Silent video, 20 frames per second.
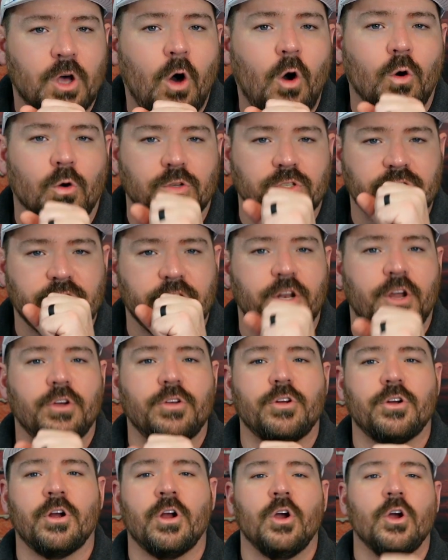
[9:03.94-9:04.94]
holes. You know,
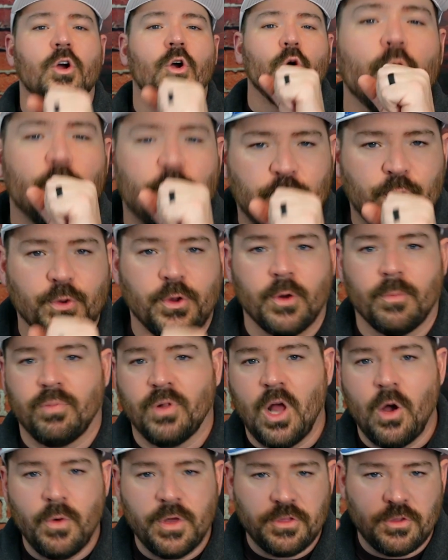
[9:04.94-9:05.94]
you're you're
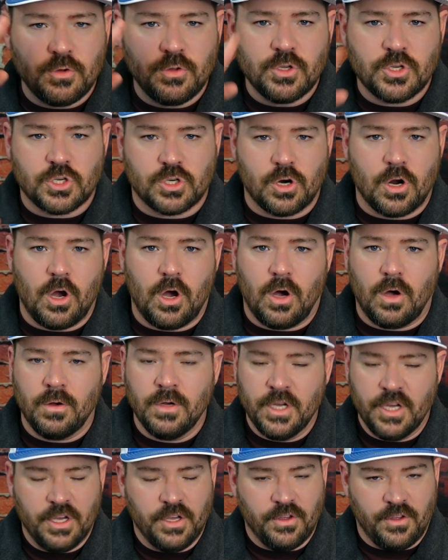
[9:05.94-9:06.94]
blowing through the straw,
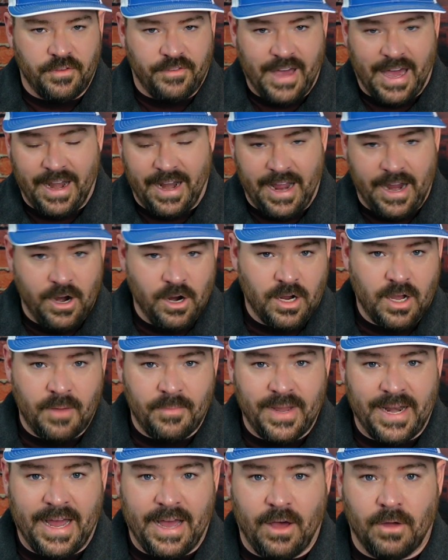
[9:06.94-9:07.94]
you've got air
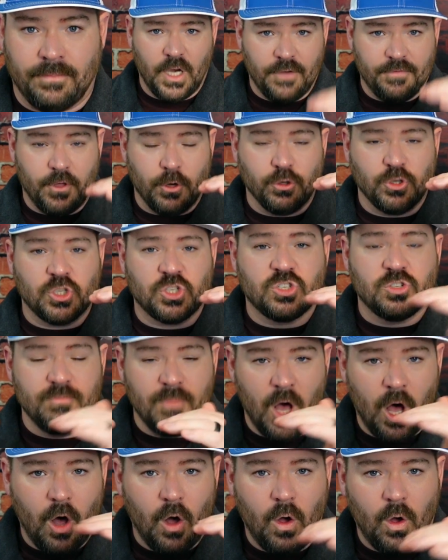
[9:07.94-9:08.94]
coming out of those
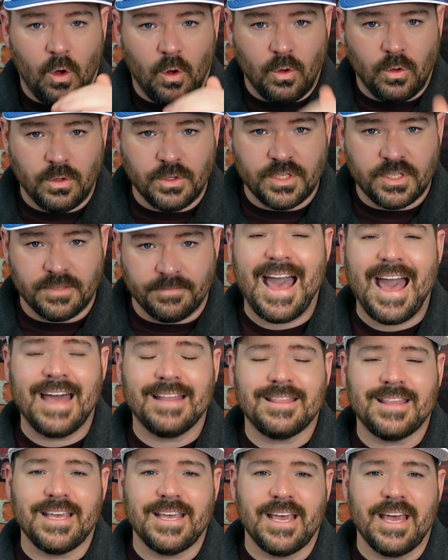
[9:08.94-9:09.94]
small holes
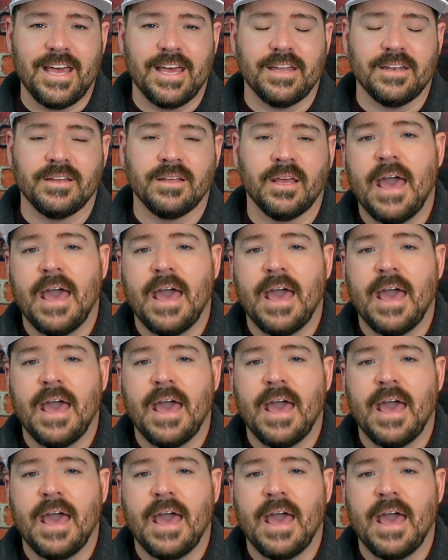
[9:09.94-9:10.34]
at the end.